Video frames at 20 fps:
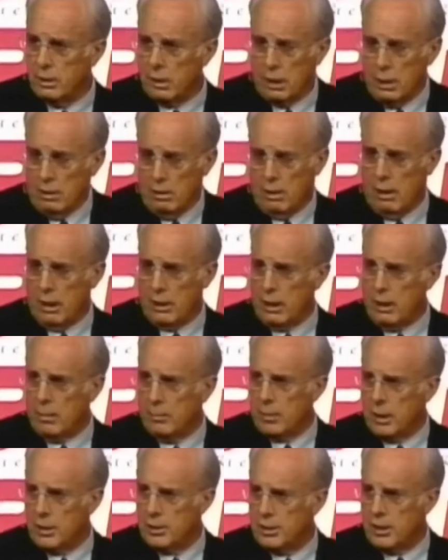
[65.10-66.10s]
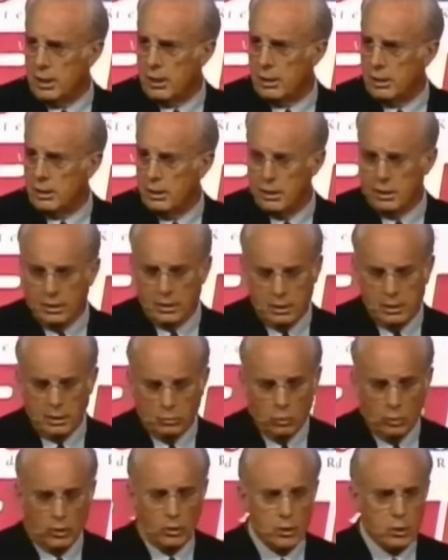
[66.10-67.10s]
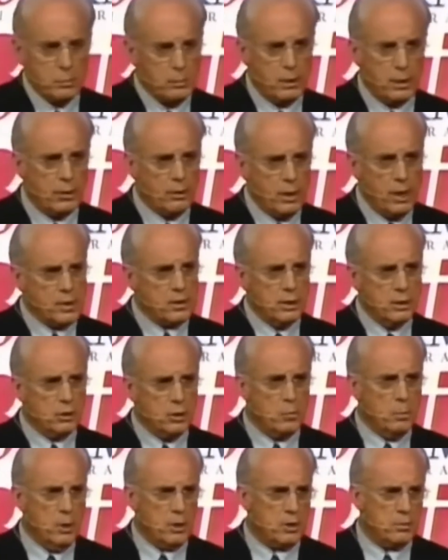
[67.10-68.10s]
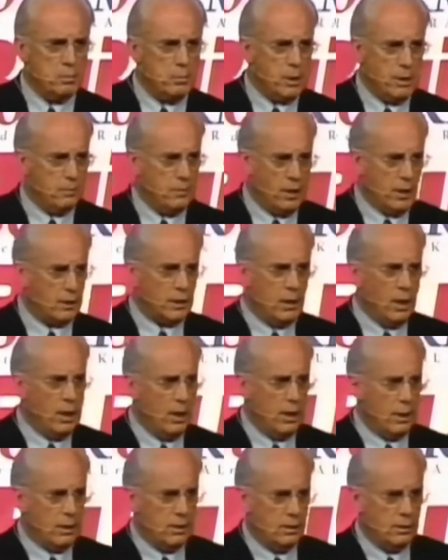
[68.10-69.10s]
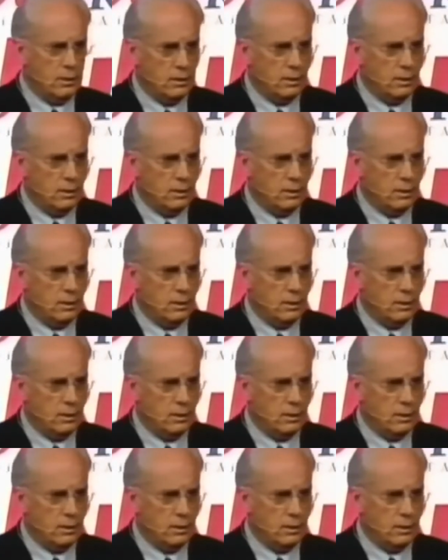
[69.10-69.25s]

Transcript: I don't know how to harmonize that. Well, you're asking too much of me. I'm not God.